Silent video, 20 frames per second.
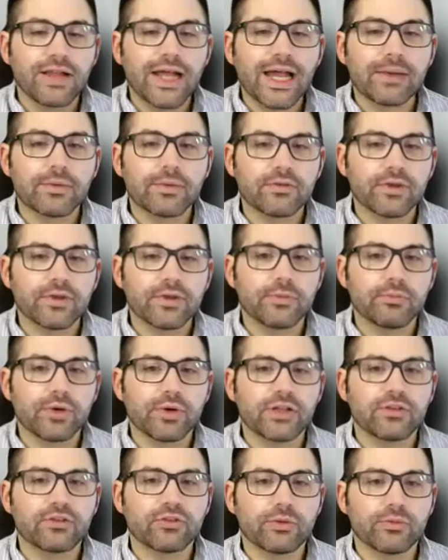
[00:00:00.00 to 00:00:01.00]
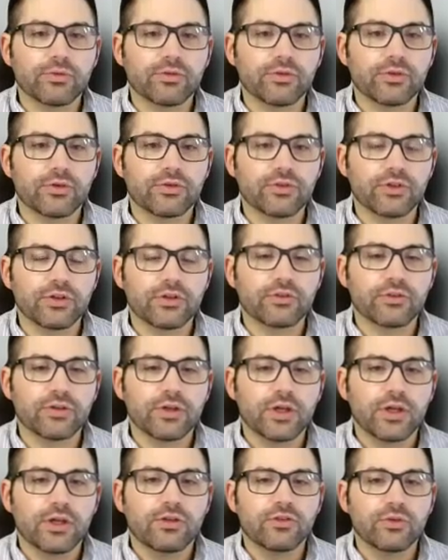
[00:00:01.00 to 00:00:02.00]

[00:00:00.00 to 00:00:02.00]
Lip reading: collaboratively brainstorm solutions.